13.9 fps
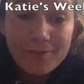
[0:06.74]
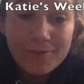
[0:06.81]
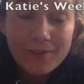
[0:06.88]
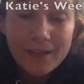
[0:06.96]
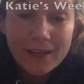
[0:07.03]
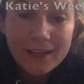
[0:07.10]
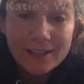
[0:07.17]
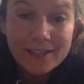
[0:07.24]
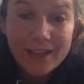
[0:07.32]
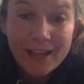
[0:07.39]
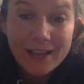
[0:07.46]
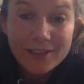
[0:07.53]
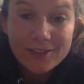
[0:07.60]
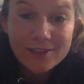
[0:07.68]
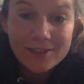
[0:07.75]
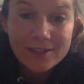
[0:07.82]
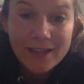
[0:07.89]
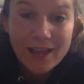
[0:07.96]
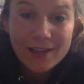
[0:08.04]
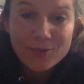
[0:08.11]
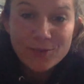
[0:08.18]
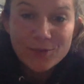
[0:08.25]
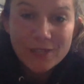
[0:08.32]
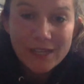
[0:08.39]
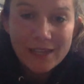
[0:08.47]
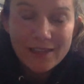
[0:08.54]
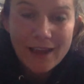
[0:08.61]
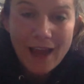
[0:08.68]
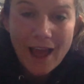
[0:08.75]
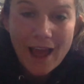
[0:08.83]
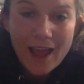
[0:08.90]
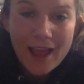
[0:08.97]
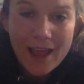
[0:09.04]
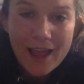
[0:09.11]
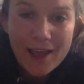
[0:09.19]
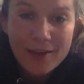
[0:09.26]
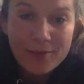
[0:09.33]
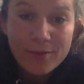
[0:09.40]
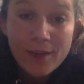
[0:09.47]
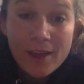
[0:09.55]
fitness exercise routine that I have